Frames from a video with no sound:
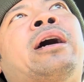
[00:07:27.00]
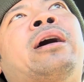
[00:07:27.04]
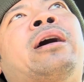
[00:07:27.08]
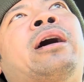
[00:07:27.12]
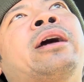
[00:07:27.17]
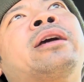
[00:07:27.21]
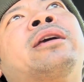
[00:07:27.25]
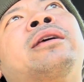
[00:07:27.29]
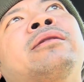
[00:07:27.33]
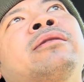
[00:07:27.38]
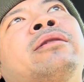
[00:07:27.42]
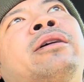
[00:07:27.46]

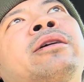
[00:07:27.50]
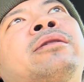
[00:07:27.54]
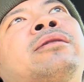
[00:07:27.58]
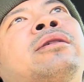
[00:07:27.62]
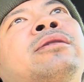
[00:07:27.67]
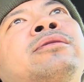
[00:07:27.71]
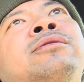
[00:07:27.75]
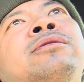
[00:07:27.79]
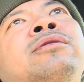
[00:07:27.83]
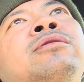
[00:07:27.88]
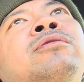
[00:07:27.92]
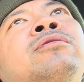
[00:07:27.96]
can like
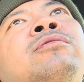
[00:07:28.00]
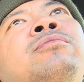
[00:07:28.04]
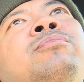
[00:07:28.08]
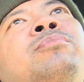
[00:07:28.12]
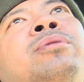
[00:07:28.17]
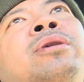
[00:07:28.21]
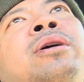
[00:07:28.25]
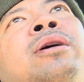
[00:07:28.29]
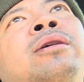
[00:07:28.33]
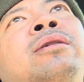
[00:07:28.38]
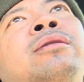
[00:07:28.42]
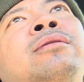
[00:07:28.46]
that too,
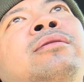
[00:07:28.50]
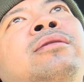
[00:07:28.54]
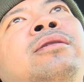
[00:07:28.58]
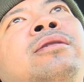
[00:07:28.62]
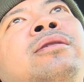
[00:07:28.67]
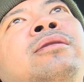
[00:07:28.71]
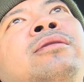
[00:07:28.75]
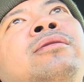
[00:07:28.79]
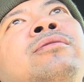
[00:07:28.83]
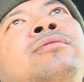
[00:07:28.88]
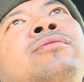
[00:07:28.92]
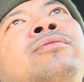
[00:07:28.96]
but
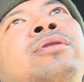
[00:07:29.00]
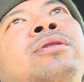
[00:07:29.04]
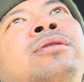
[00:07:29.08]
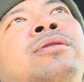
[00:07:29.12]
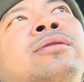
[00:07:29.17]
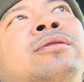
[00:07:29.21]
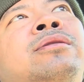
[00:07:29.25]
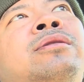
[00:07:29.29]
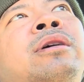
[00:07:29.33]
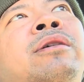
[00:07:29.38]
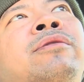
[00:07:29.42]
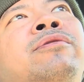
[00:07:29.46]
this
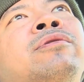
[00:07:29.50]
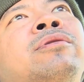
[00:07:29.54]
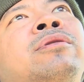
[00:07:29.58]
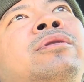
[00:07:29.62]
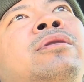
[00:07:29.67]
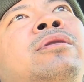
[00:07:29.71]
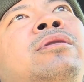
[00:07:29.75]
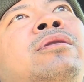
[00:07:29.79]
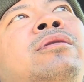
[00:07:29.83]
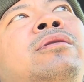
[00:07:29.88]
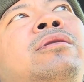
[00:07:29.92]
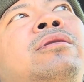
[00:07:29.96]
is
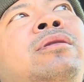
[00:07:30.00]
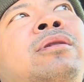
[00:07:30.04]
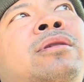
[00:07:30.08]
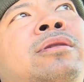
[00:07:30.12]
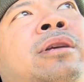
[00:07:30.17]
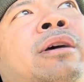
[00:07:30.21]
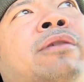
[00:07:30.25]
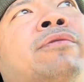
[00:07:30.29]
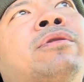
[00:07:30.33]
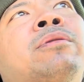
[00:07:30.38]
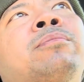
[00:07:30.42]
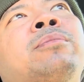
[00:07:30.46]
definitely
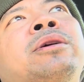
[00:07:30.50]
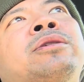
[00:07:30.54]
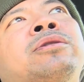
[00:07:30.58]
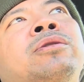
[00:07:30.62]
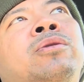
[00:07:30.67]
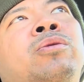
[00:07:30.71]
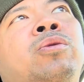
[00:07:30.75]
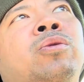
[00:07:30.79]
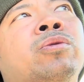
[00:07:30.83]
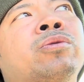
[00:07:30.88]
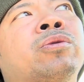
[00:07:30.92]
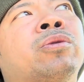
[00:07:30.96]
makes a
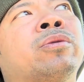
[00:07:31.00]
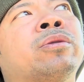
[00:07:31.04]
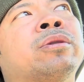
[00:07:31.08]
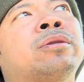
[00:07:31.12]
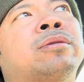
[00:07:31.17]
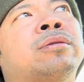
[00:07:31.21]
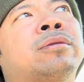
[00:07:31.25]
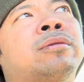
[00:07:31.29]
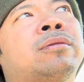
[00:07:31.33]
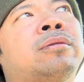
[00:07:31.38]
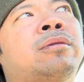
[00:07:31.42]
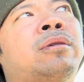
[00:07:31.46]
cool
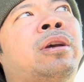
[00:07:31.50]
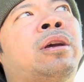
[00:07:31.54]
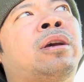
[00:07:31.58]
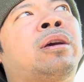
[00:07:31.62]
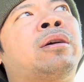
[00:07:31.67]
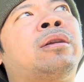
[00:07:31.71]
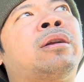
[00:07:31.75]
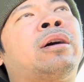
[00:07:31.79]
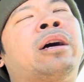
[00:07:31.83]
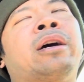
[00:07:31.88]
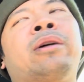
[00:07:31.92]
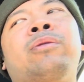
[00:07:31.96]
noise,
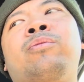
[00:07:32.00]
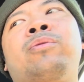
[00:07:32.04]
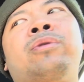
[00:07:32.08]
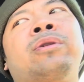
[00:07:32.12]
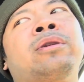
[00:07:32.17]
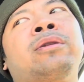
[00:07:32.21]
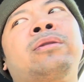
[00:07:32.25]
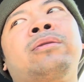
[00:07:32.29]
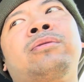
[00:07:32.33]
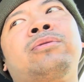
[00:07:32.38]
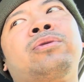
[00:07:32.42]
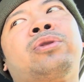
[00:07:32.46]
and I
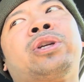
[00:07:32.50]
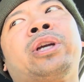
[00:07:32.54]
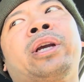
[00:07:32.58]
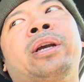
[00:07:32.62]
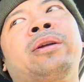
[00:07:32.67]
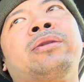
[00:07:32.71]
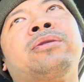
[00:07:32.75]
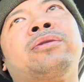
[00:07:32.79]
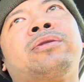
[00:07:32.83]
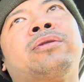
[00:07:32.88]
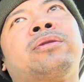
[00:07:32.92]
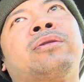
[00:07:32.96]
wouldn't
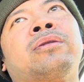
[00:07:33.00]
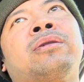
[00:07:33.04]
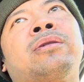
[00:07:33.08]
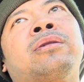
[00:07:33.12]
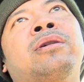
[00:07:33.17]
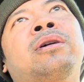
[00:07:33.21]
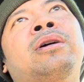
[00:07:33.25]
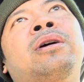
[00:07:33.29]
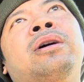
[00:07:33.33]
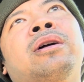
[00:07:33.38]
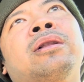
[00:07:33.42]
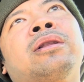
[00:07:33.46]
change a
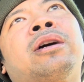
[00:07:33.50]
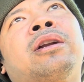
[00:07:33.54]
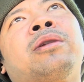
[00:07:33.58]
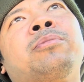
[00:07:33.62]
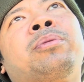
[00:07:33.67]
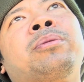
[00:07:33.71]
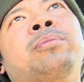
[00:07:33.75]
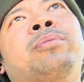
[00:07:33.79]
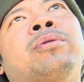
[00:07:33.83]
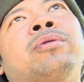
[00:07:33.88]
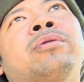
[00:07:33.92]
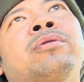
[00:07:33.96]
lot of
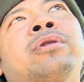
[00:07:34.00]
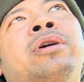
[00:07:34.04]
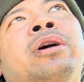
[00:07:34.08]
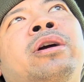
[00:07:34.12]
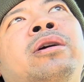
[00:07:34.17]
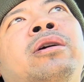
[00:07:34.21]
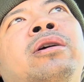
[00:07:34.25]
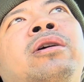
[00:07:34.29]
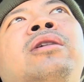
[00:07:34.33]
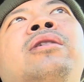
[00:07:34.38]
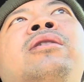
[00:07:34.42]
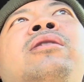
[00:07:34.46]
people are
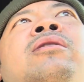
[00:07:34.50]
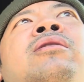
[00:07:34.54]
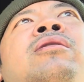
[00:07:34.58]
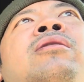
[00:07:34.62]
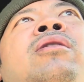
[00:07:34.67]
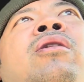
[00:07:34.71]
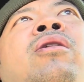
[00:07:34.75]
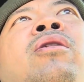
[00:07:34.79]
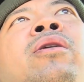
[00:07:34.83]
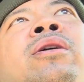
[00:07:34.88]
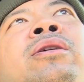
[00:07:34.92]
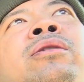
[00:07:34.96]
like,
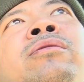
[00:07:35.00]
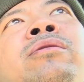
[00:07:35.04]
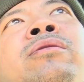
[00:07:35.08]
oh, I don't